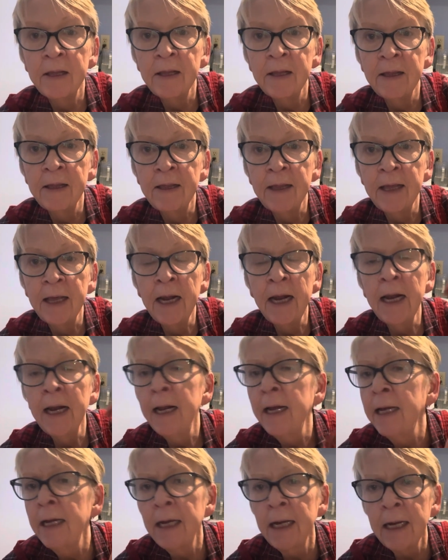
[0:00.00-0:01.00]
The
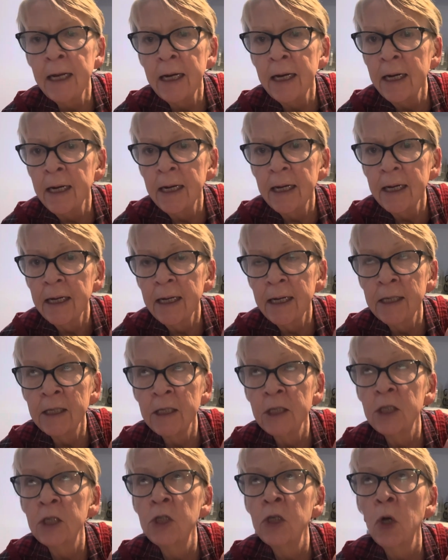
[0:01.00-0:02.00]
lean, it's
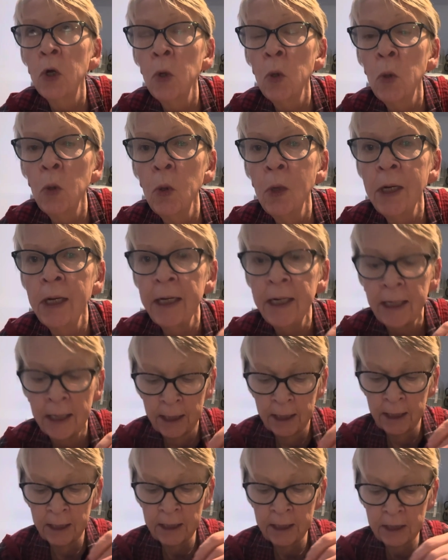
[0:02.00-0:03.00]
so
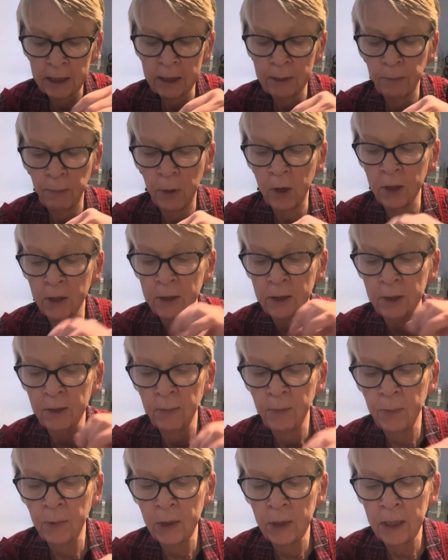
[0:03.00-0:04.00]
lean. This is
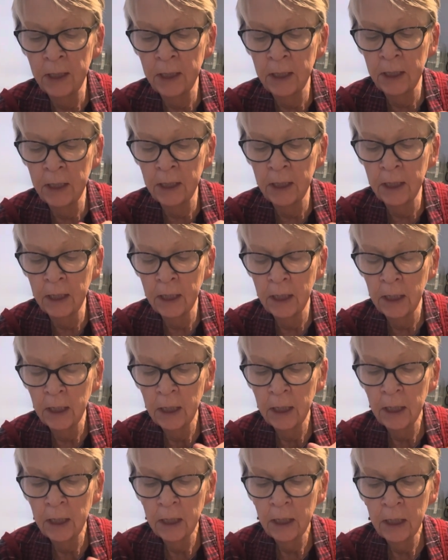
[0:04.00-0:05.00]
possibly
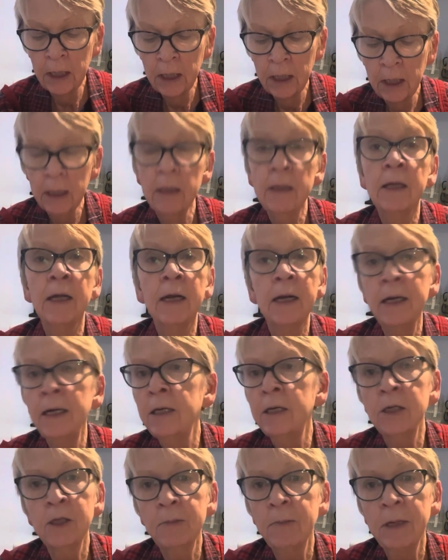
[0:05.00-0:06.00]
the
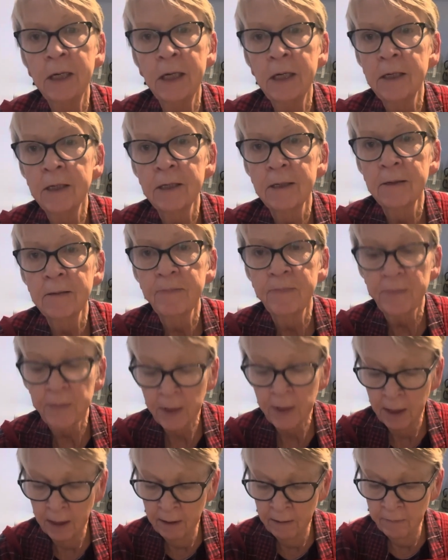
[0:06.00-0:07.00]
leanest meat
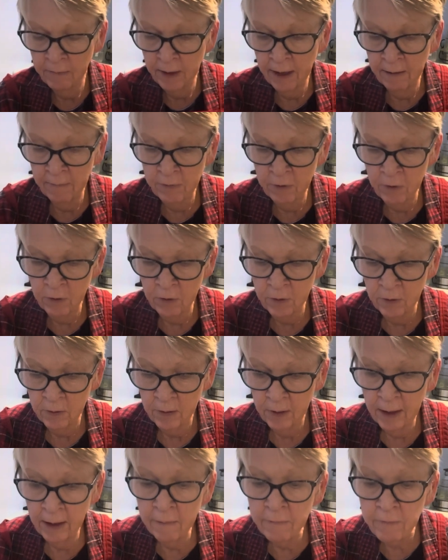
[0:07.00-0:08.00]
I've ever
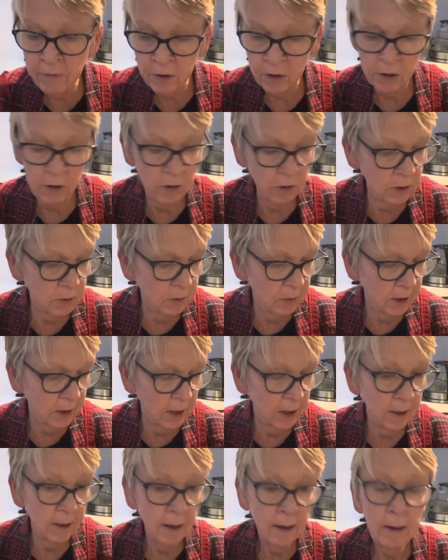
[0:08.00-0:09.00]
cooked
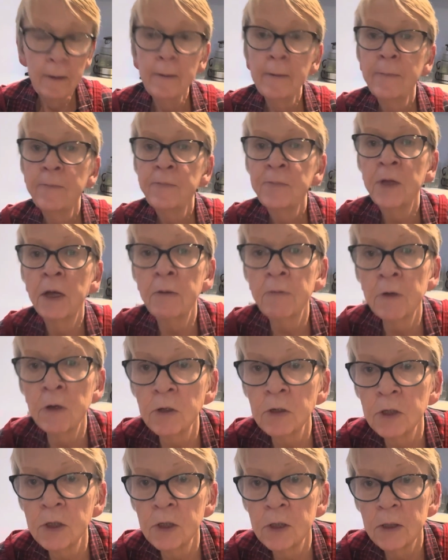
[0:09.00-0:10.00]
with. Now I've
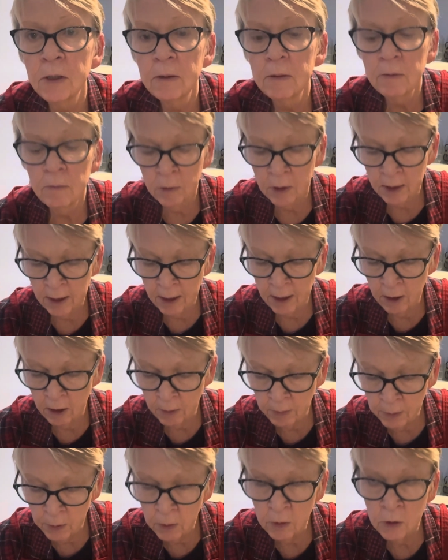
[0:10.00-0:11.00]
cooked with
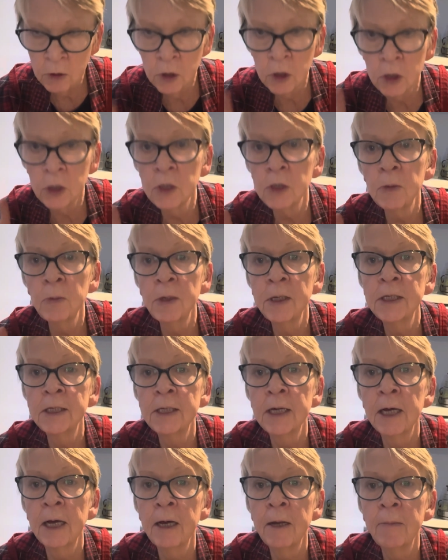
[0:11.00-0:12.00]
caribou just the one
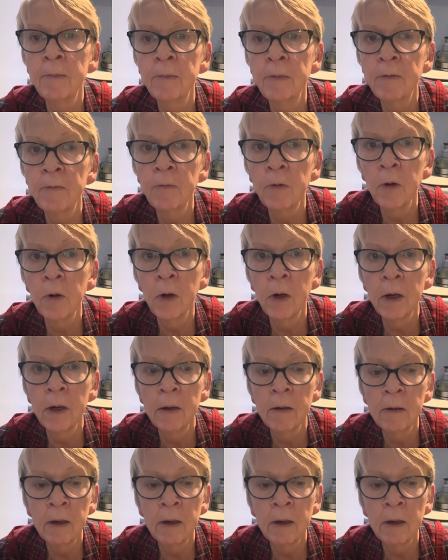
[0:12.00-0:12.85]
time before.